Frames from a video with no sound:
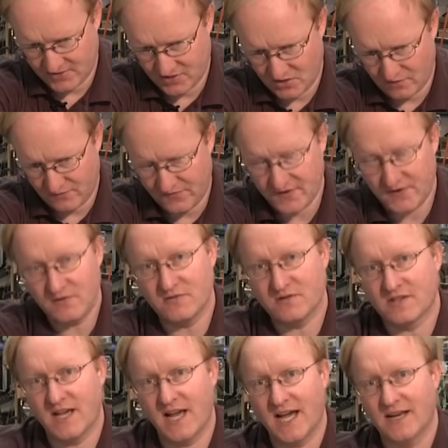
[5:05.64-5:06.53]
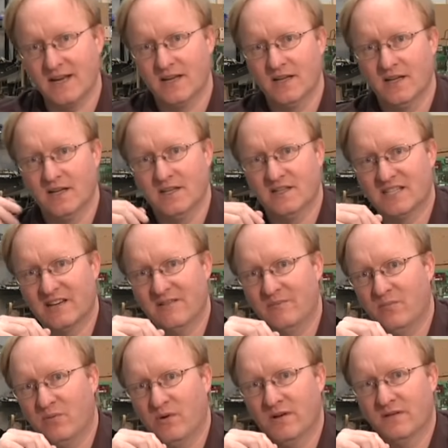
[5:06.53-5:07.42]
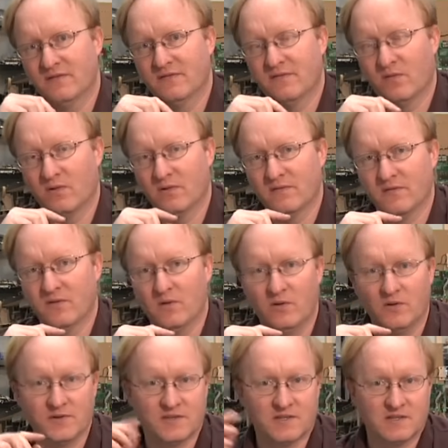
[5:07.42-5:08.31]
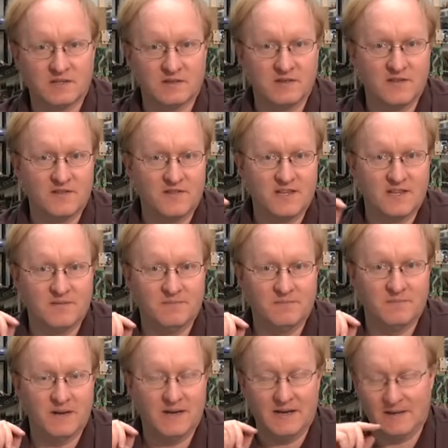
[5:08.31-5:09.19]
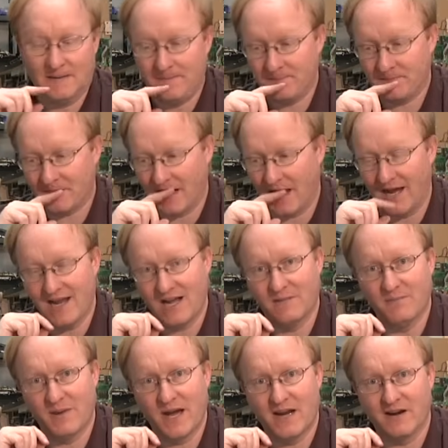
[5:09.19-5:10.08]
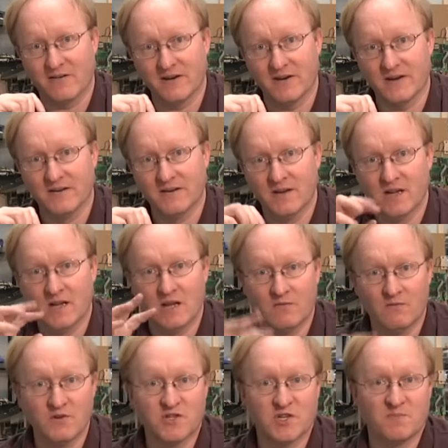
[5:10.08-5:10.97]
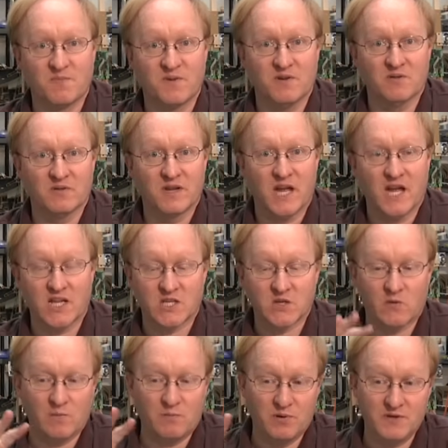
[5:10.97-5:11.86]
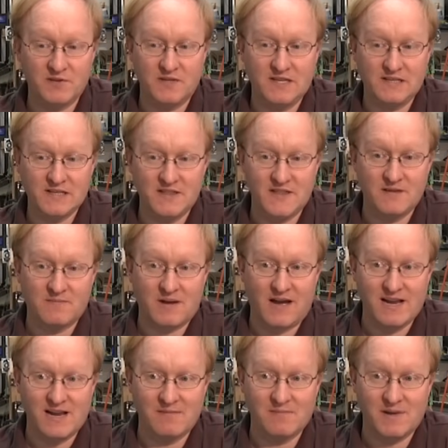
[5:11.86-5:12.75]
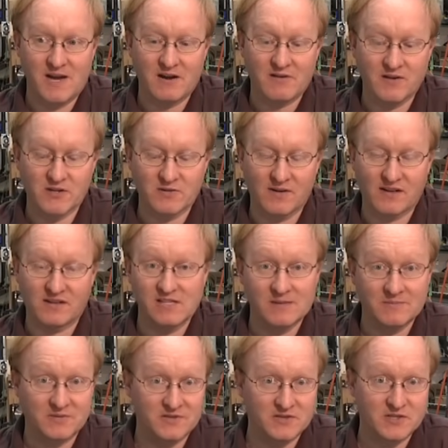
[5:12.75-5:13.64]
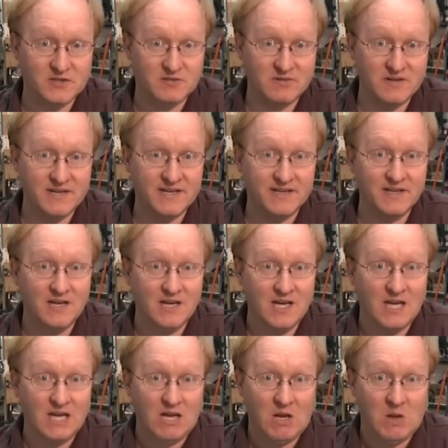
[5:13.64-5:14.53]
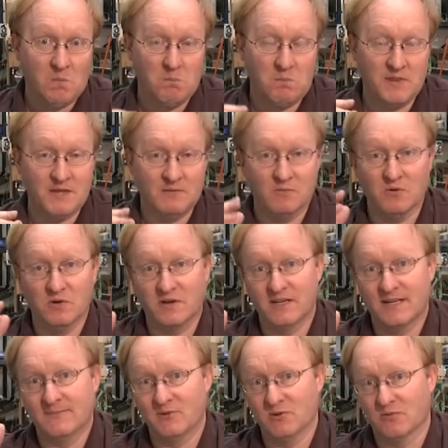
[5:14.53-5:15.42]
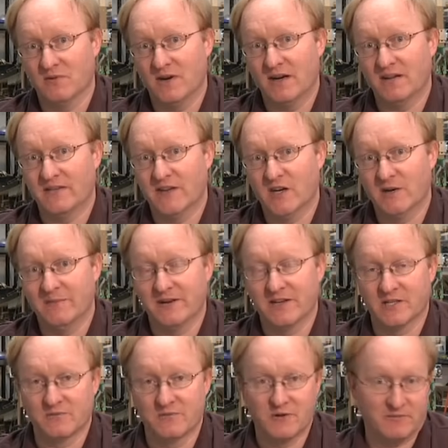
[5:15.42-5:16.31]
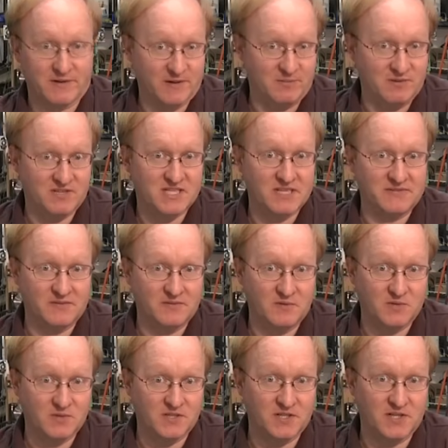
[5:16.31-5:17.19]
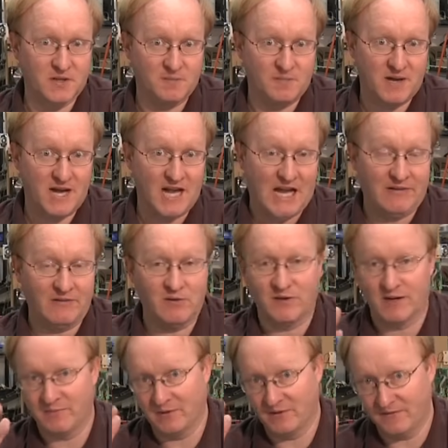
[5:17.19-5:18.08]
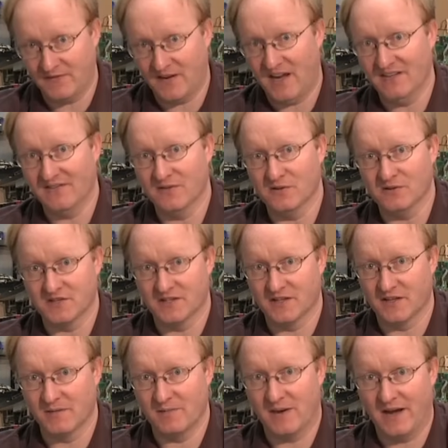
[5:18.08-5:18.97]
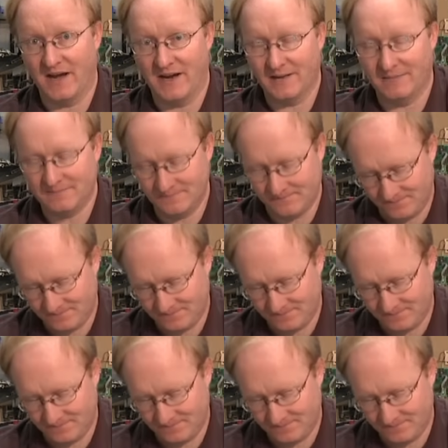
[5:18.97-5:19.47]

so if we use that 7.4 volt lithium ion battery, we should be okay. So we'll put the lithium ion battery directly up to the screen, but then we'll hook it up to a regulator because we don't want to put 7 volts into the Pi, we want to put 5 volts into the Pi.